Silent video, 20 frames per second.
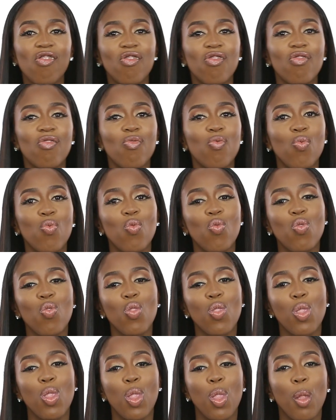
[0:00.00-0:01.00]
Is
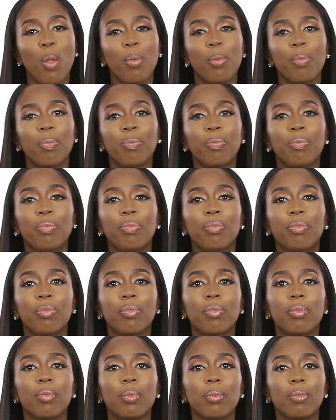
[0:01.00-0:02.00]
clout chasing
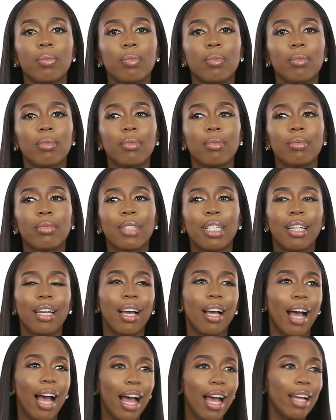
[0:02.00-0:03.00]
worth it?
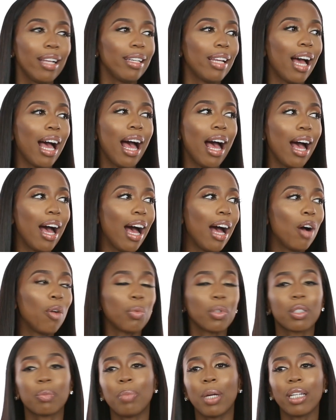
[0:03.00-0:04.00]
I nah, I
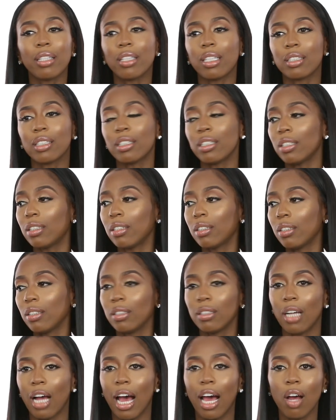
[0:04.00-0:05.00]
don't respect that shit.
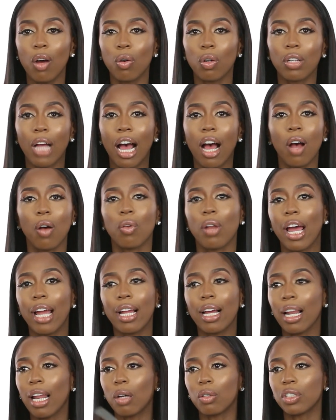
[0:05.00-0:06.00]
I don't I don't
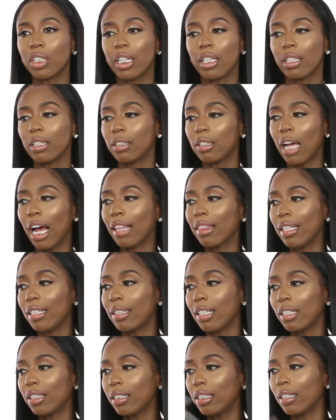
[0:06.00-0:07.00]
like clout chasing. I
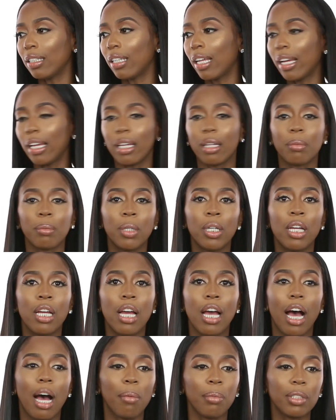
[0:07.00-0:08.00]
think that shit lame.
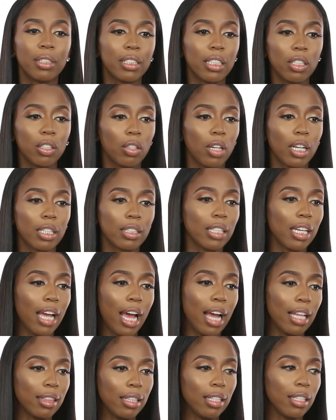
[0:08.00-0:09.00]
I'm gonna tell you like
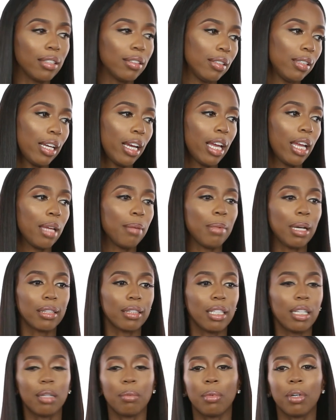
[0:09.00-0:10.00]
that. I think it's lame. I
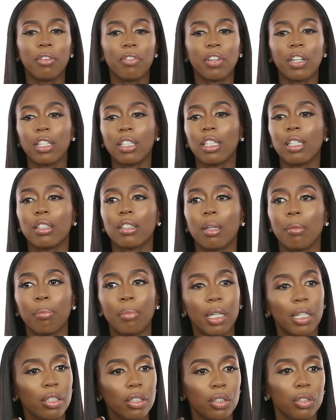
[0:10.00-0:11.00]
think a motherfucker needs something
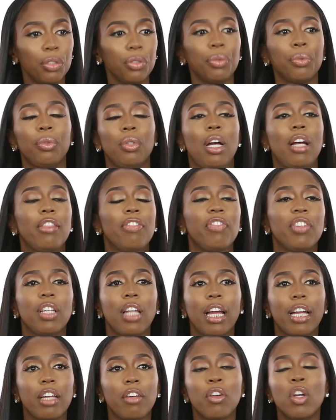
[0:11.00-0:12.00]
better to do. I feel
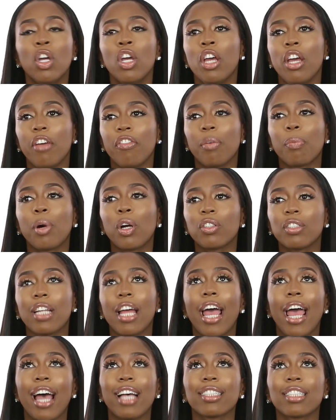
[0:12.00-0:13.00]
like if, if a person
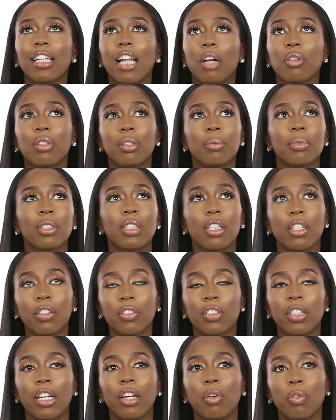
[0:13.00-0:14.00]
that has clout
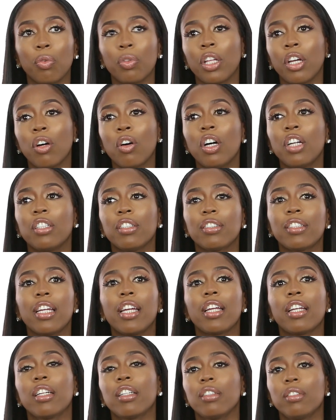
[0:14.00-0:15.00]
themselves, they'll they'll
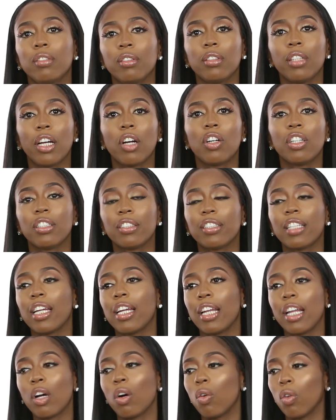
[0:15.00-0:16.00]
understand it. They'll
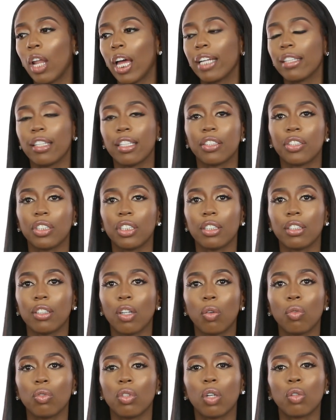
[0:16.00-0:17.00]
understand they don't like that shit.
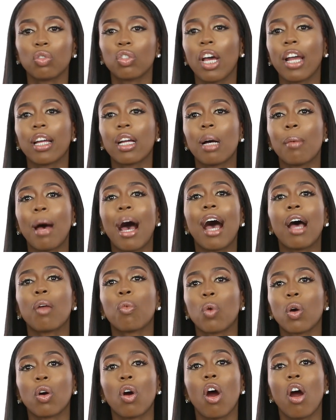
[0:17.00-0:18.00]
Don't don't try to come. I
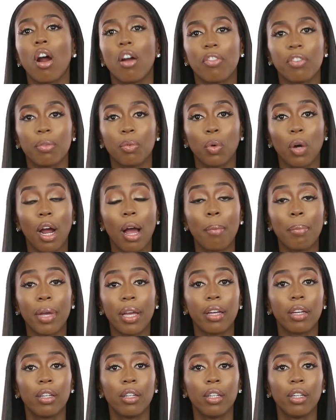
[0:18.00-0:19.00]
work hard for where I'm
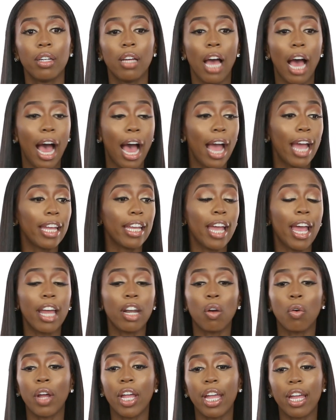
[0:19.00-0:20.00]
at. I ain't
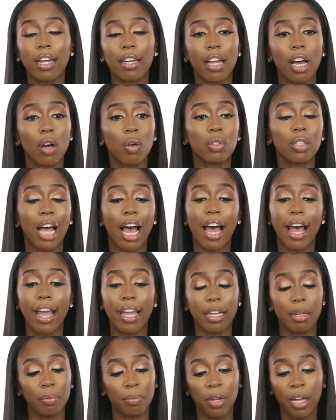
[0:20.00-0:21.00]
had no handouts.
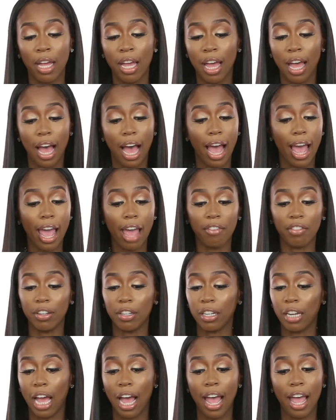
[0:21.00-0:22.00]
I ain't, I
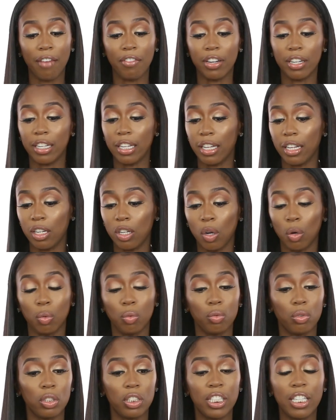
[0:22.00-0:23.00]
haven't I haven't did
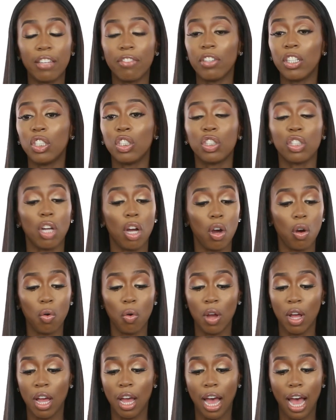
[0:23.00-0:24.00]
no TV
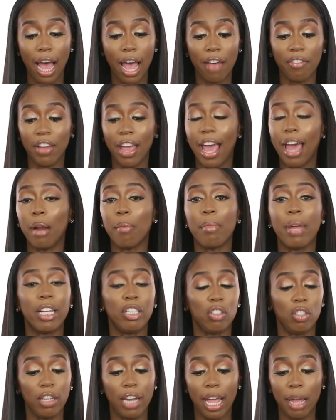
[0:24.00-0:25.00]
show. I haven't had a
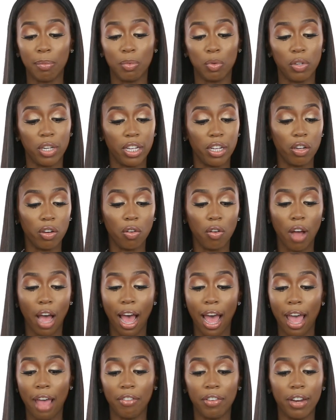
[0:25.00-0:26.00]
major label deal.
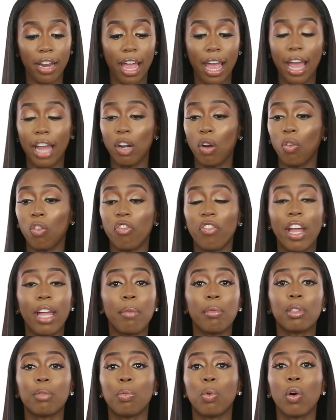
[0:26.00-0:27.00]
I haven't had no
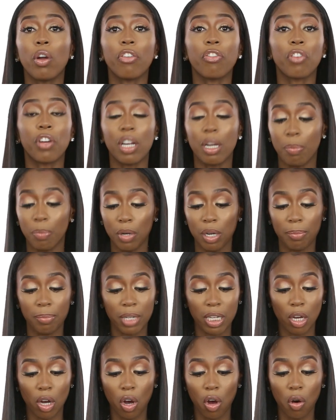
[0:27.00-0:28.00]
famous boyfriend to put
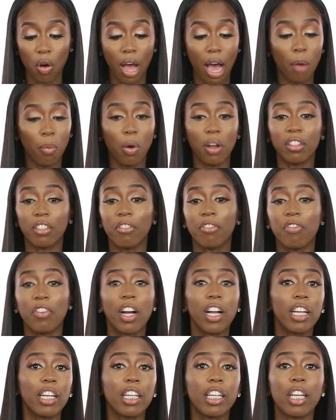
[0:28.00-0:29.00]
me on. I wasn't
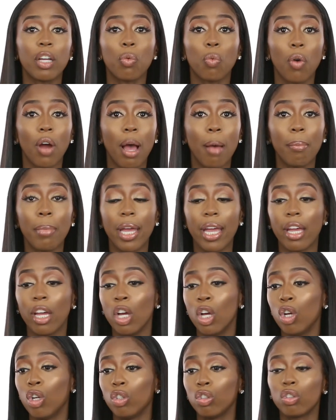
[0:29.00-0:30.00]
fucking and get where I'm at.
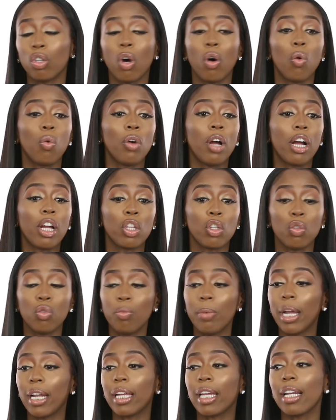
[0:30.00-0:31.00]
So
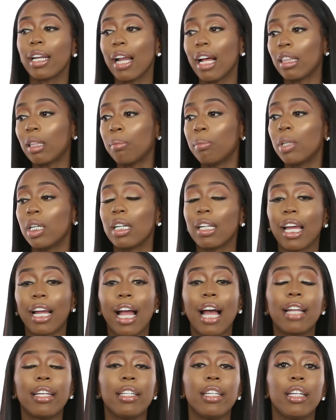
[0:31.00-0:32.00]
you better get it out the mud
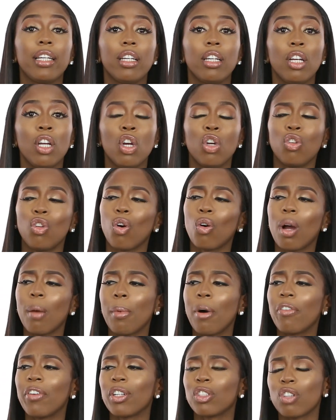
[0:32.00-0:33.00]
like I did. Don't
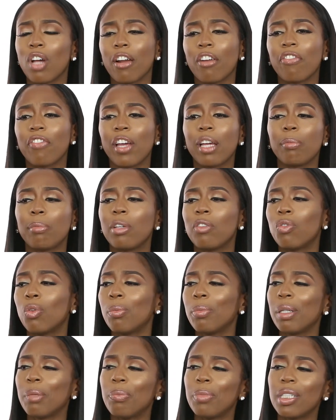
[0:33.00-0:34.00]
come over here trying to fake beef
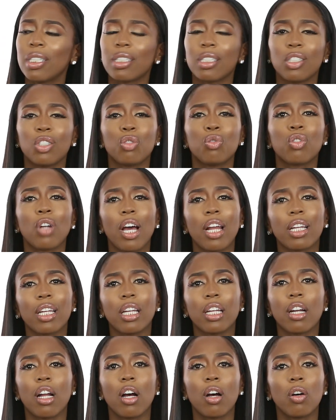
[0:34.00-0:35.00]
with me, bitch, because you trying to
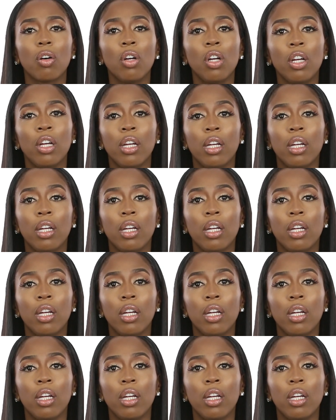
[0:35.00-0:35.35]
get on.